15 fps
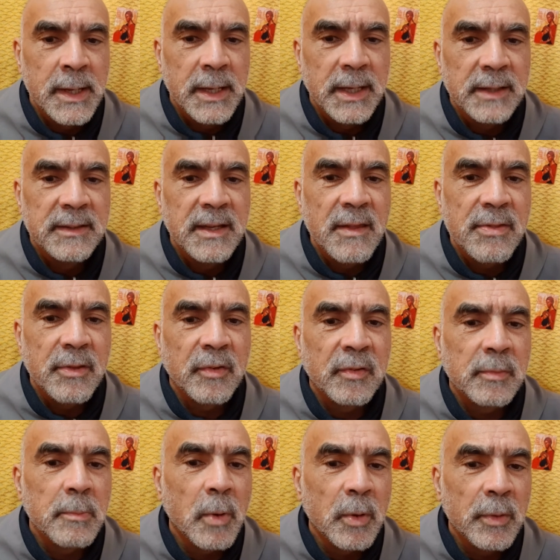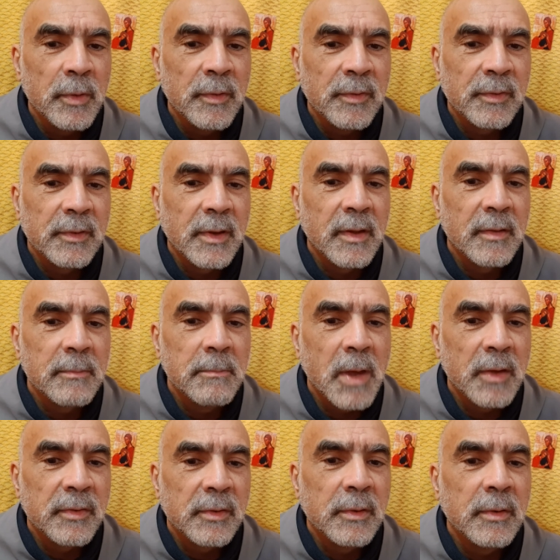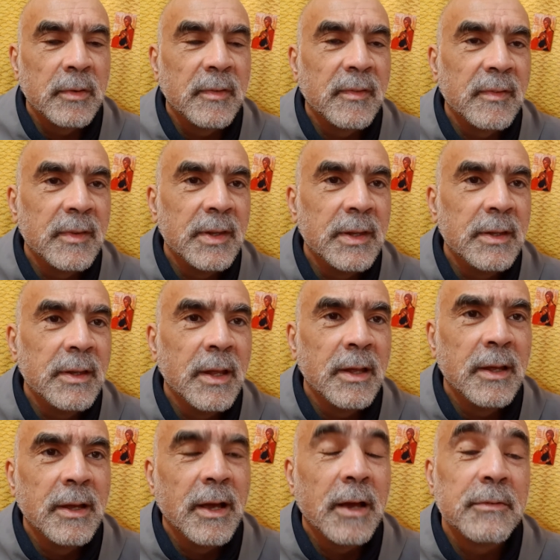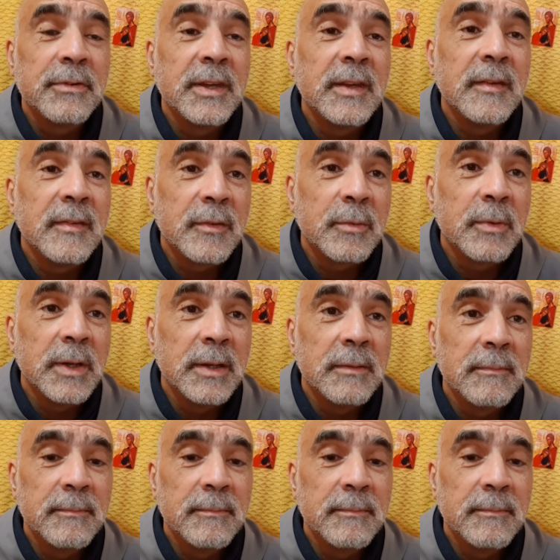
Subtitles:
It is the smallest mustard seed of history.